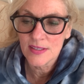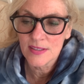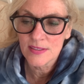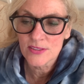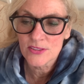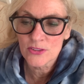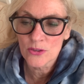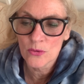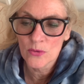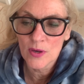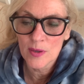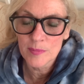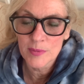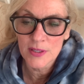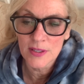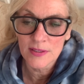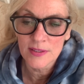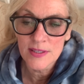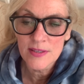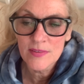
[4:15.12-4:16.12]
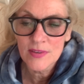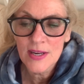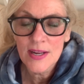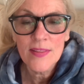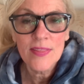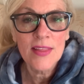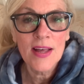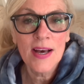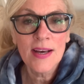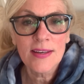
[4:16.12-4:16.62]
So I'm going to leave it
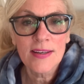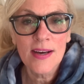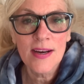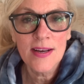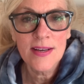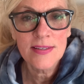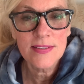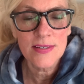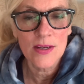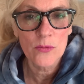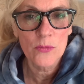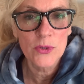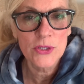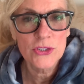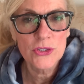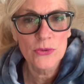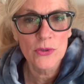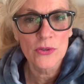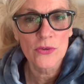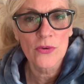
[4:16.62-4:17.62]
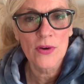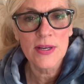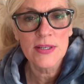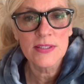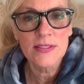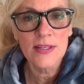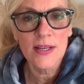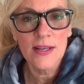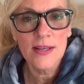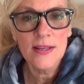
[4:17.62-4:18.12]
at that, guys. I wish you a great
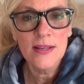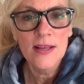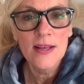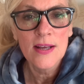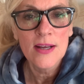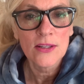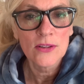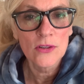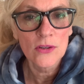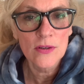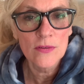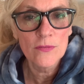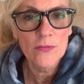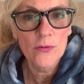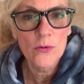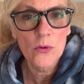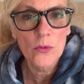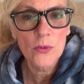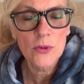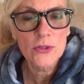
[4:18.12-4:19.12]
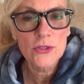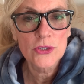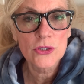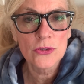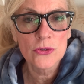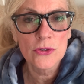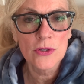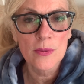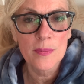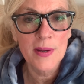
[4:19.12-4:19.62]
day. Looking forward
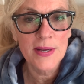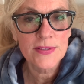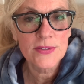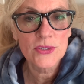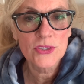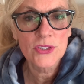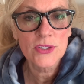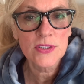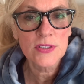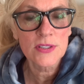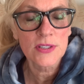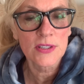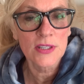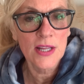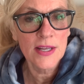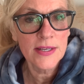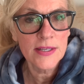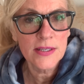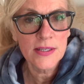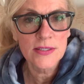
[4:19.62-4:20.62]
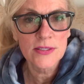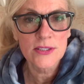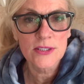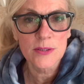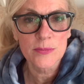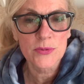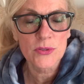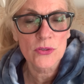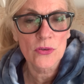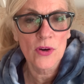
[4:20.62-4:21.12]
to your messages. Like and
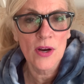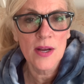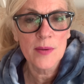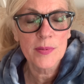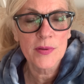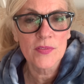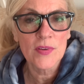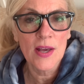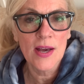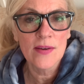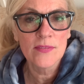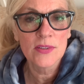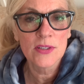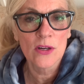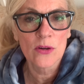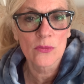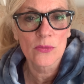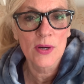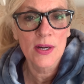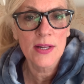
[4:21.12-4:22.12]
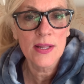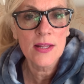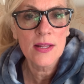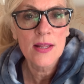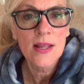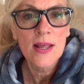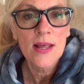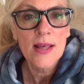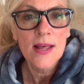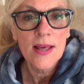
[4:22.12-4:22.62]
subscribe if you haven't already.
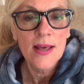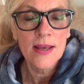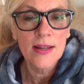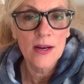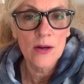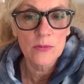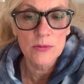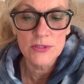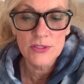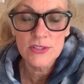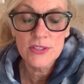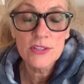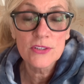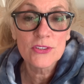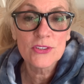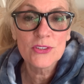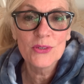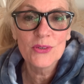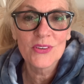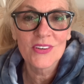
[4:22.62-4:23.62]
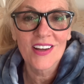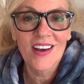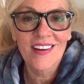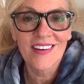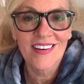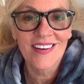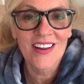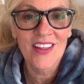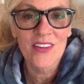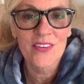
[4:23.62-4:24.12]
And I will see you soon on
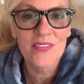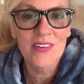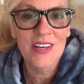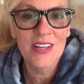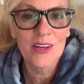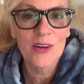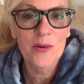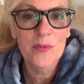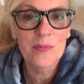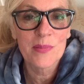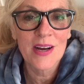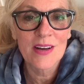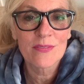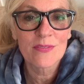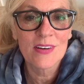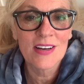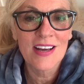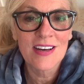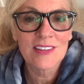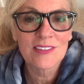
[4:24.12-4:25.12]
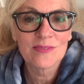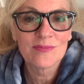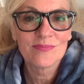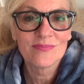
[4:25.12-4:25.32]
another video. Bye for now.